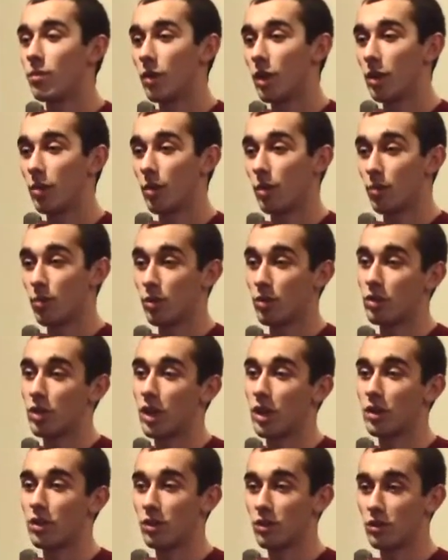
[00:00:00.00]
able to
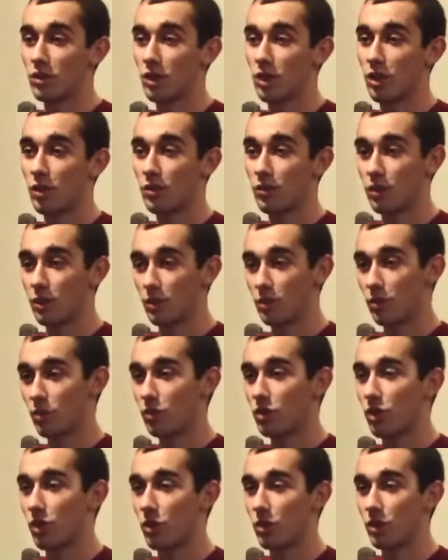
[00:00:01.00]
project yourself and
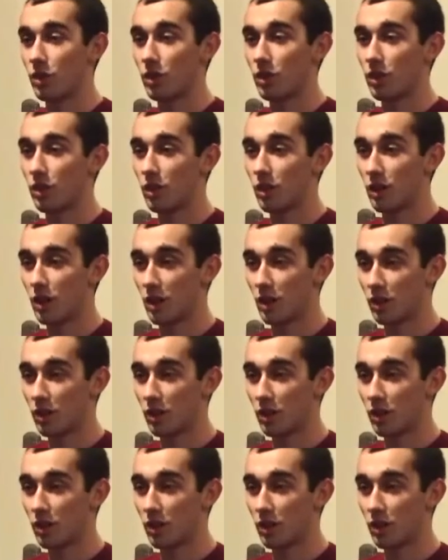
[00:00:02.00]
showing that you're